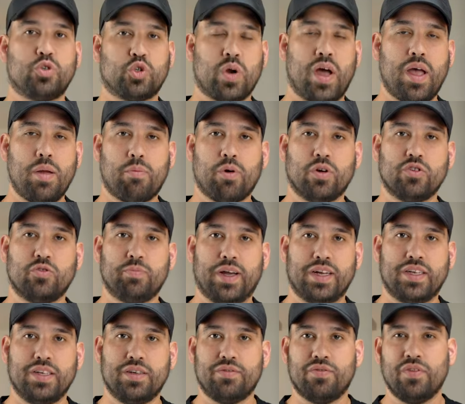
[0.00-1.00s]
try-on
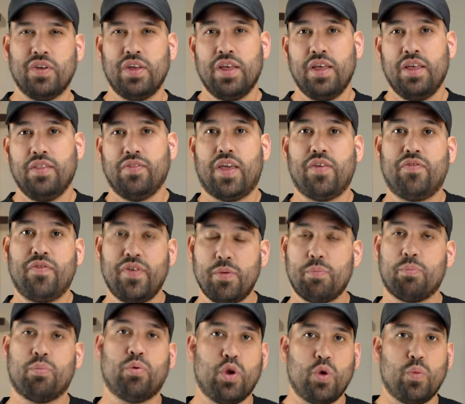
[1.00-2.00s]
perspective, they
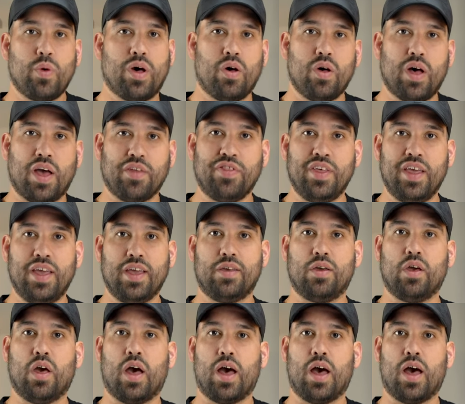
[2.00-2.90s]
fit pretty well. I think